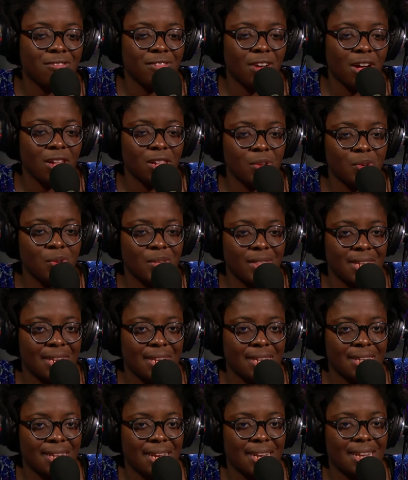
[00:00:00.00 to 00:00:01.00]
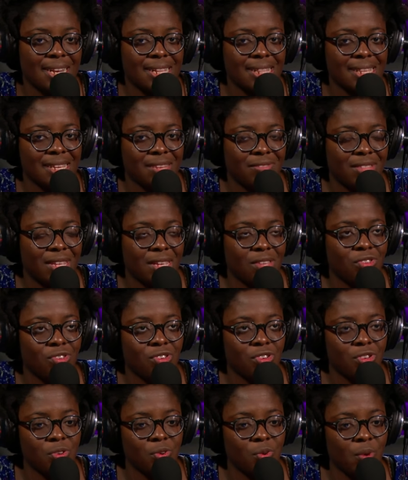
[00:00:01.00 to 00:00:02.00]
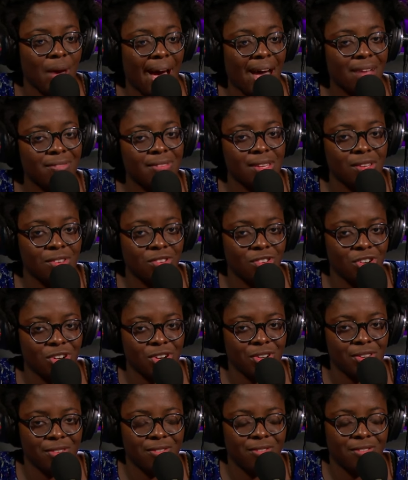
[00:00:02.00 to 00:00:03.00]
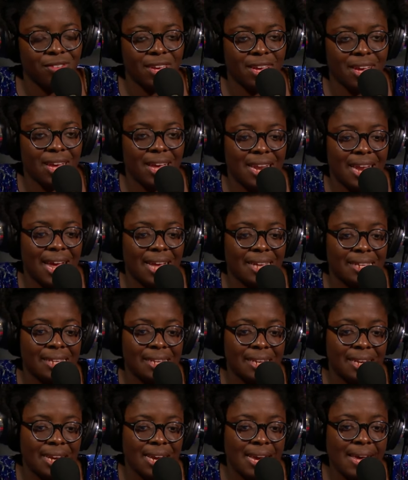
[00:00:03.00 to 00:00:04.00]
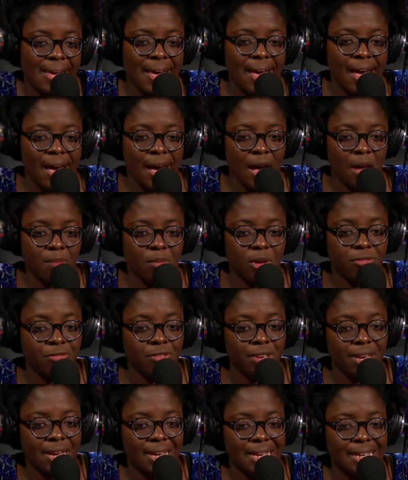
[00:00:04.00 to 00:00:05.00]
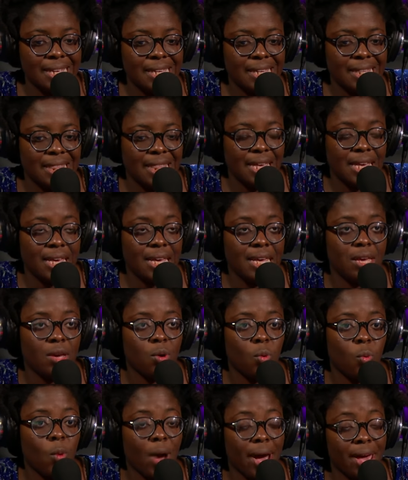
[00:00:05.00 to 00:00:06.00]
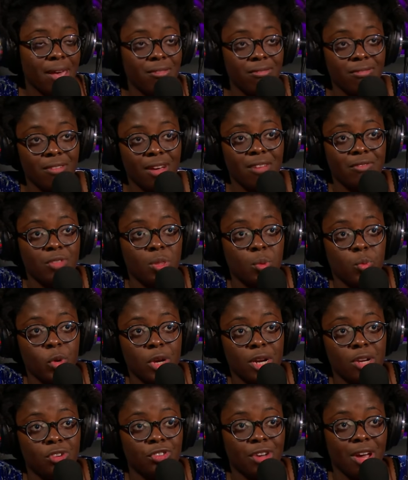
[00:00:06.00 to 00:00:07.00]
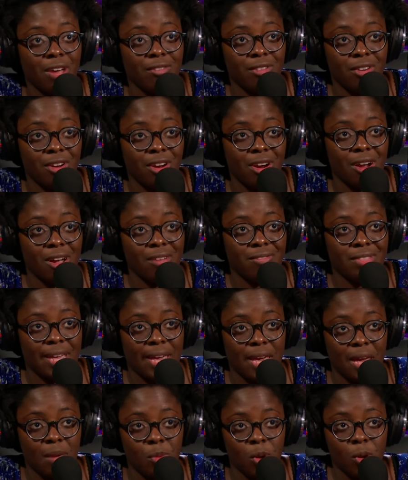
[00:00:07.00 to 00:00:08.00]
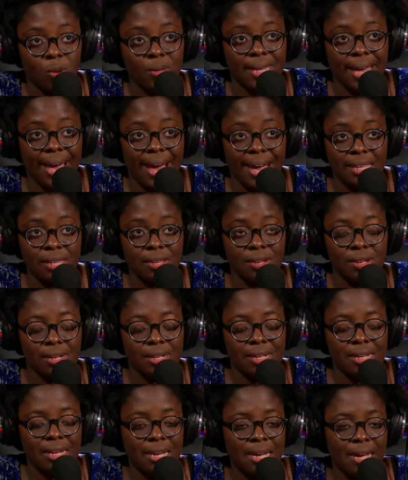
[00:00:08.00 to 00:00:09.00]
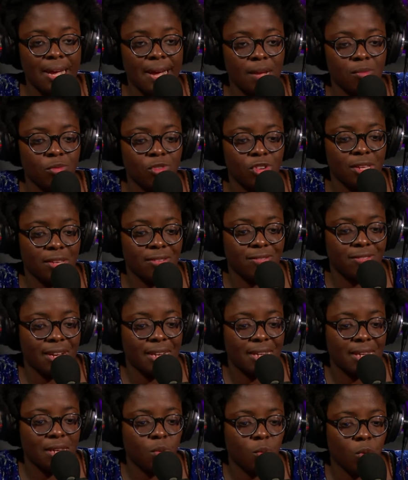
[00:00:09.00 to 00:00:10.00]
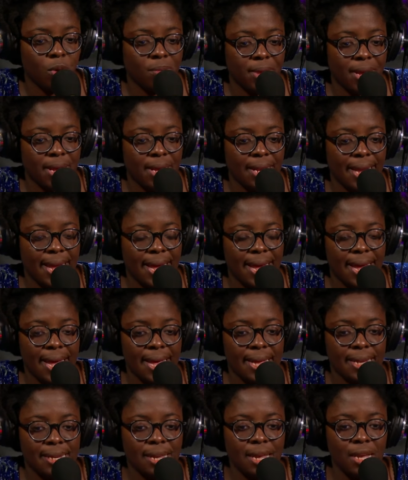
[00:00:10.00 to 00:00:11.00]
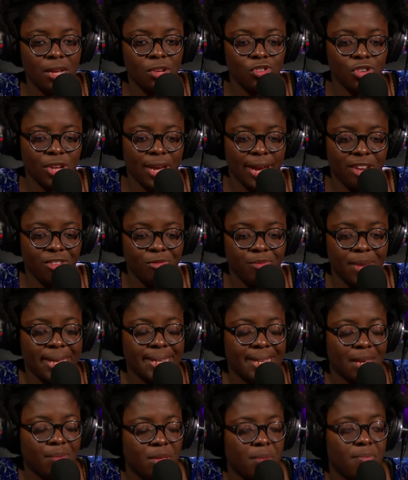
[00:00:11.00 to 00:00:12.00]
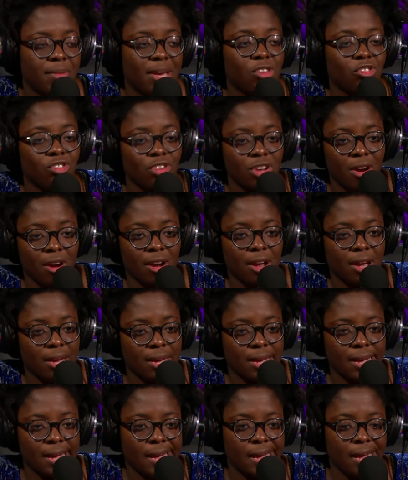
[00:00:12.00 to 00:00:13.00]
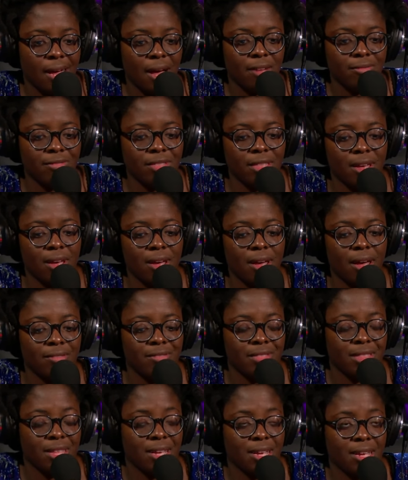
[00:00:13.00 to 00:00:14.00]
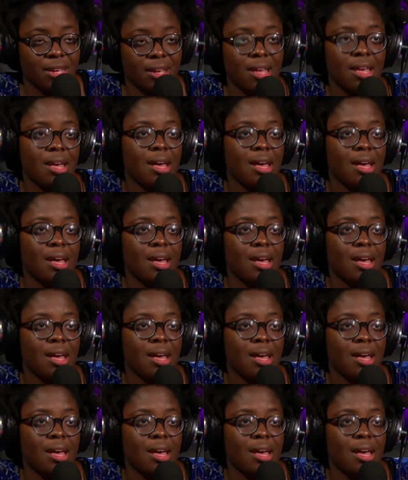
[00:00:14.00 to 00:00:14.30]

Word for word: follows the descendants of these two half sisters, Effia and Esi. Um, Effia is the wife of the British governor of the Cape Coast Castle. Um, she's a Fanti woman, and she kind of makes up the matriarch. Uh, of the of the